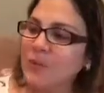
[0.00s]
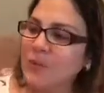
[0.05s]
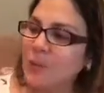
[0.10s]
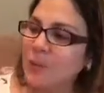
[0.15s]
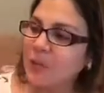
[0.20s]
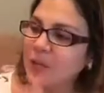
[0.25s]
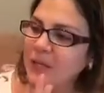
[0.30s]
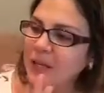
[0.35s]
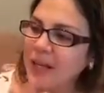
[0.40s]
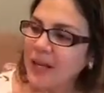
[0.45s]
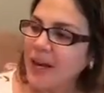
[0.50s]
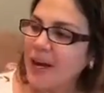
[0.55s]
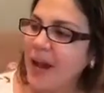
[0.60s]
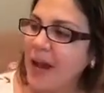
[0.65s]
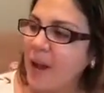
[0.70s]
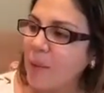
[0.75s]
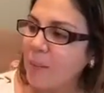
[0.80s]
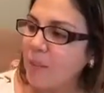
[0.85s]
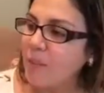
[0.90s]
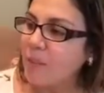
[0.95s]
So we're gonna get an
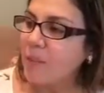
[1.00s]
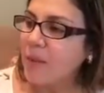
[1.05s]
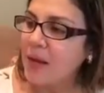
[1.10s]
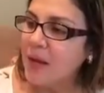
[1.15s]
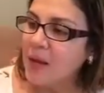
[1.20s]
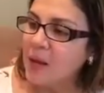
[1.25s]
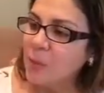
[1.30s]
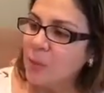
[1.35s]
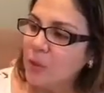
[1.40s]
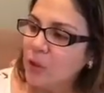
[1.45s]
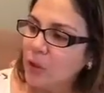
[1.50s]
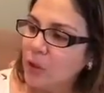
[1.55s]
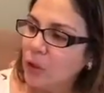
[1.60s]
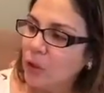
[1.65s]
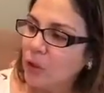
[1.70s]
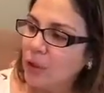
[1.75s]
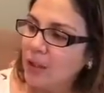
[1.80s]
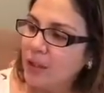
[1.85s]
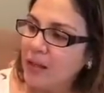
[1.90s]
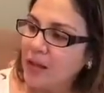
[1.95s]
apple, we're gonna
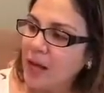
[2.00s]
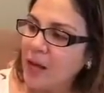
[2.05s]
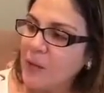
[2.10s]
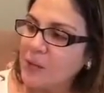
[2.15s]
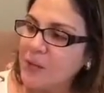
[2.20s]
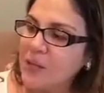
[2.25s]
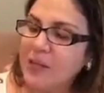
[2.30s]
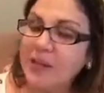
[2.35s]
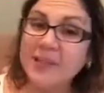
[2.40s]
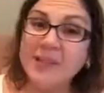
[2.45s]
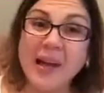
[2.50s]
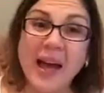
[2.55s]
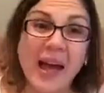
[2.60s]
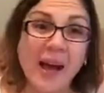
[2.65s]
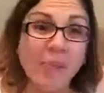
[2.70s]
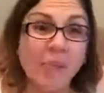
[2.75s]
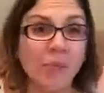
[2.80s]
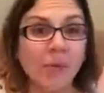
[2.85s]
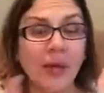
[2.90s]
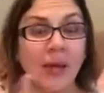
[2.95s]
look at the outside of the
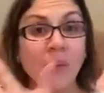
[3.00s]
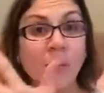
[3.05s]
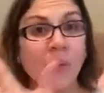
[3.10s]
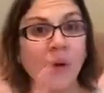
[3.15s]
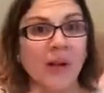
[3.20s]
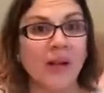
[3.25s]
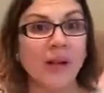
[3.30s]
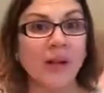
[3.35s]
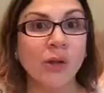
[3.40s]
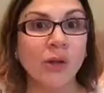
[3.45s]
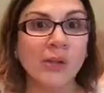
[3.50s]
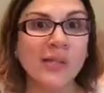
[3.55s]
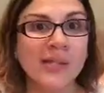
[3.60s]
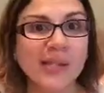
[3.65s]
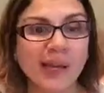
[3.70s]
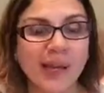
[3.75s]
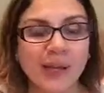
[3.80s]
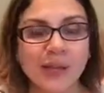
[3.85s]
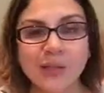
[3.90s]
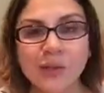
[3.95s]
apple and what it
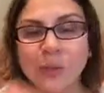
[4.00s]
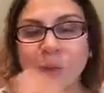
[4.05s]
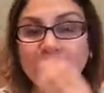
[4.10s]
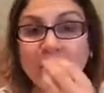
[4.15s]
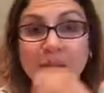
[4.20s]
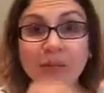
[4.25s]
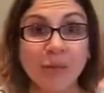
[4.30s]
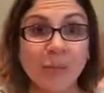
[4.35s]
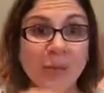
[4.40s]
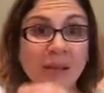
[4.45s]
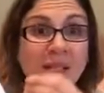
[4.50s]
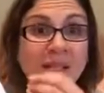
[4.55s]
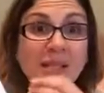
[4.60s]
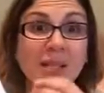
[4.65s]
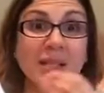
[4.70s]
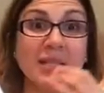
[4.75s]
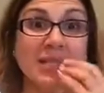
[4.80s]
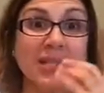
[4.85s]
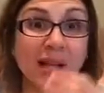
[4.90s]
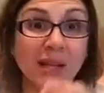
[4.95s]
looks like. So whatever my
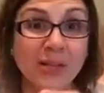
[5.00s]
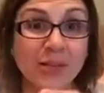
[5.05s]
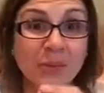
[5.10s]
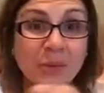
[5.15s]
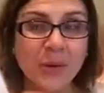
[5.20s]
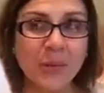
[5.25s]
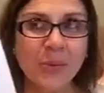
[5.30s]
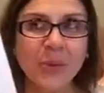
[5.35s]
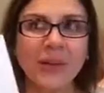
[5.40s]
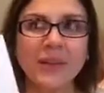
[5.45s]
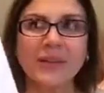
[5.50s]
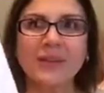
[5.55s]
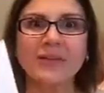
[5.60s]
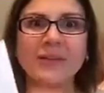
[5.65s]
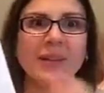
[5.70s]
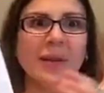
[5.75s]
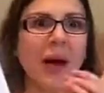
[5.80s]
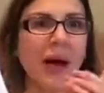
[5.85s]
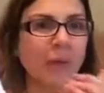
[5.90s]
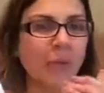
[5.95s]
son tells me what
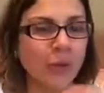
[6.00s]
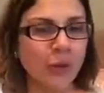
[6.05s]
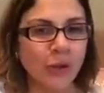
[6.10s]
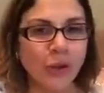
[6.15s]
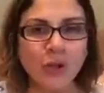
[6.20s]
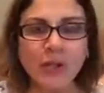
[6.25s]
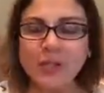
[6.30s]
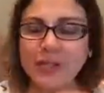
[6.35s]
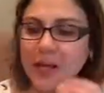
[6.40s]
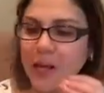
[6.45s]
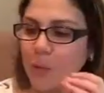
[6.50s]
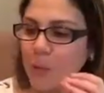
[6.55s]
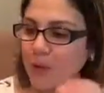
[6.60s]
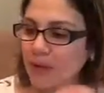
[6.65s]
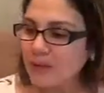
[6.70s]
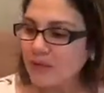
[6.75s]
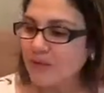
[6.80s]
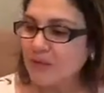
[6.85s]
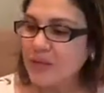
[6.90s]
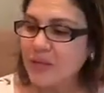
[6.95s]
the apple looks like,
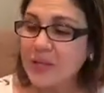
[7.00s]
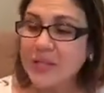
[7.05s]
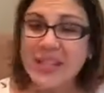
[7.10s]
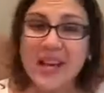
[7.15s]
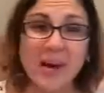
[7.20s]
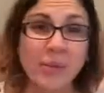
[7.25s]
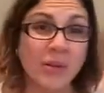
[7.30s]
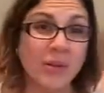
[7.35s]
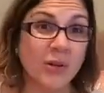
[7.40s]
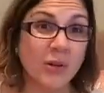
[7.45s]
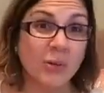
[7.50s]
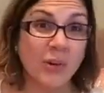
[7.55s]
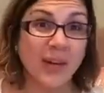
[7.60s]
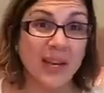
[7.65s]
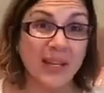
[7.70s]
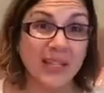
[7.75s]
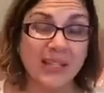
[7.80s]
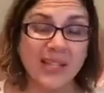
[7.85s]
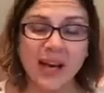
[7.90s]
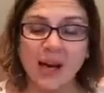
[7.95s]
what it feels, I'm gonna
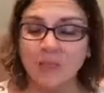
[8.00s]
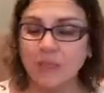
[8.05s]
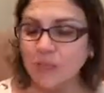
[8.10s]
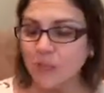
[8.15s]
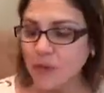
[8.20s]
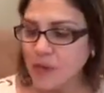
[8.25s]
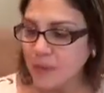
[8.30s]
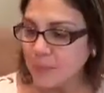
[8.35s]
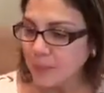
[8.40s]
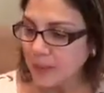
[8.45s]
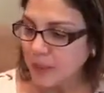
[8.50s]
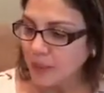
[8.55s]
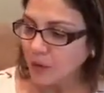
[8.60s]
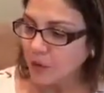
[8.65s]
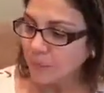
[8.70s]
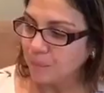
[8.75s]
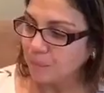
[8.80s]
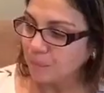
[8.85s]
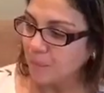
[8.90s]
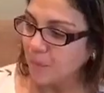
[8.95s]
write it down for him
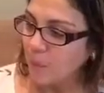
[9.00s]
here.